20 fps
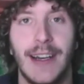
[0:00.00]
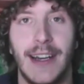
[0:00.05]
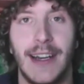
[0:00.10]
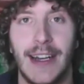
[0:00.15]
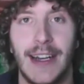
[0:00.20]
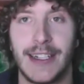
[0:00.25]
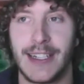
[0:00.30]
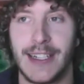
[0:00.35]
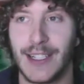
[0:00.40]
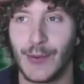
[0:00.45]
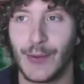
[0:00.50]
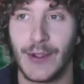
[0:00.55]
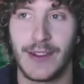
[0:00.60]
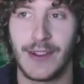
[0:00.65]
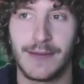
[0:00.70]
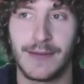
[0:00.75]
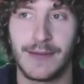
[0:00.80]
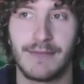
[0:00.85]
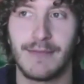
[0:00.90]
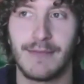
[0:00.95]
just with
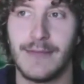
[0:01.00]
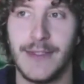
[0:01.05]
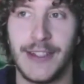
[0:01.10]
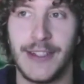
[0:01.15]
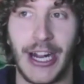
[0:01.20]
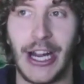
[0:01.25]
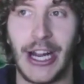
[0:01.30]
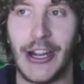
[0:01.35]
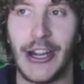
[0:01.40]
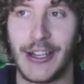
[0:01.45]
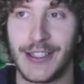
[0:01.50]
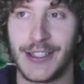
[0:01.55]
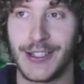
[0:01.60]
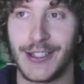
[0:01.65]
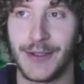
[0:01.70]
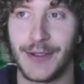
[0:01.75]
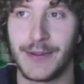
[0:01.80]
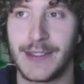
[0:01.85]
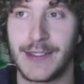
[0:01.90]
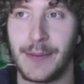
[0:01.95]
declaring
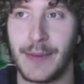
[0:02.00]
some